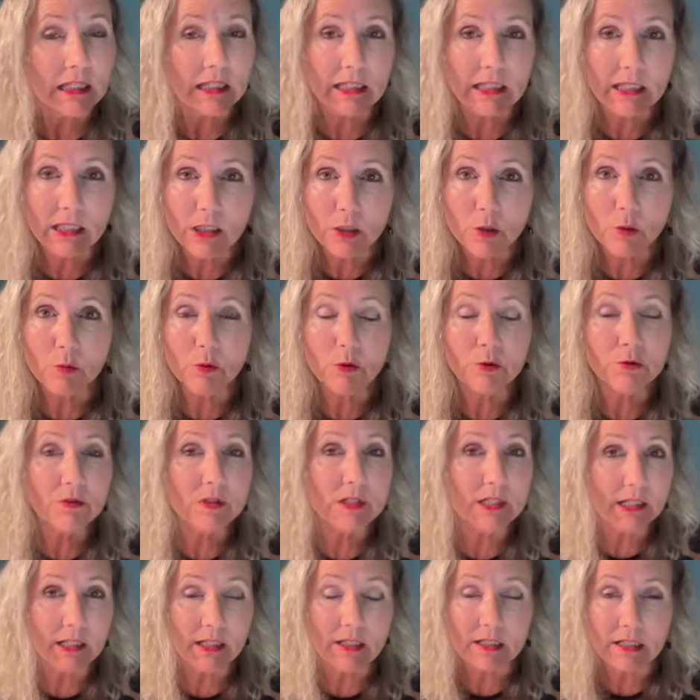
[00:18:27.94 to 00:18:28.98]
equal
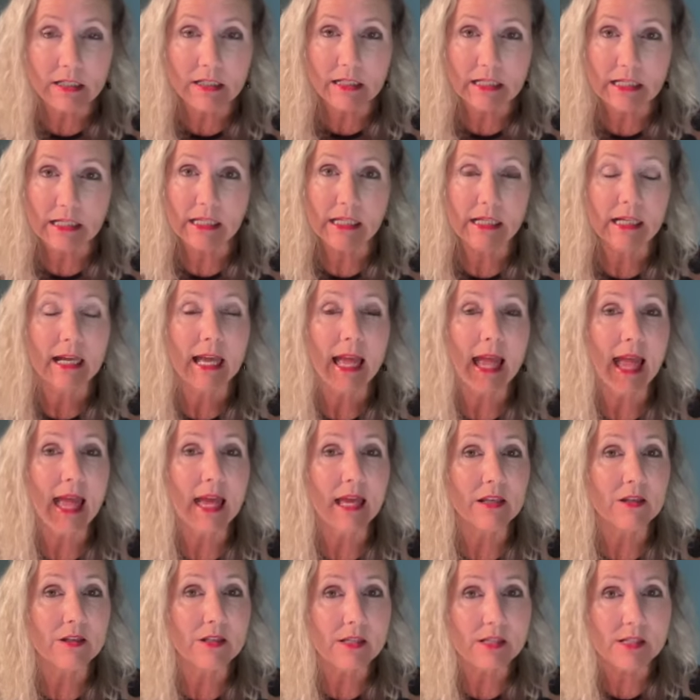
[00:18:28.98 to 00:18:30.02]
dignity
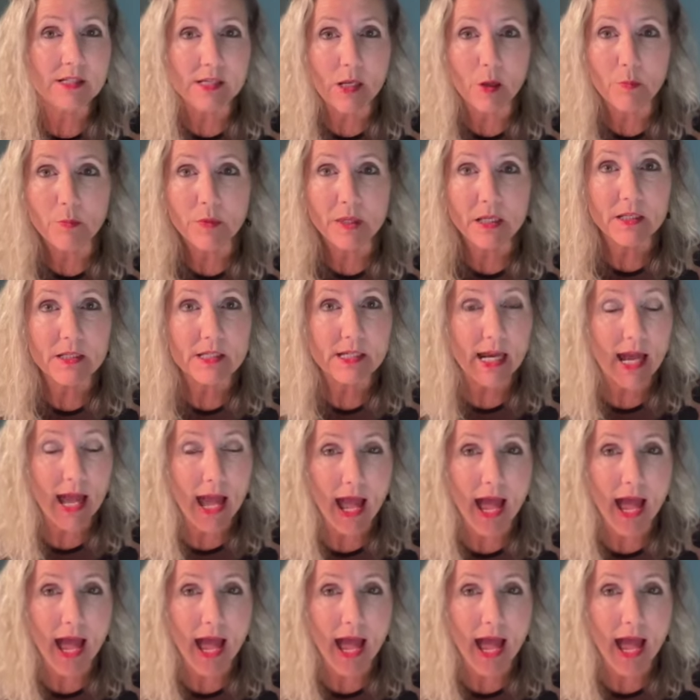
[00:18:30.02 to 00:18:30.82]
and something to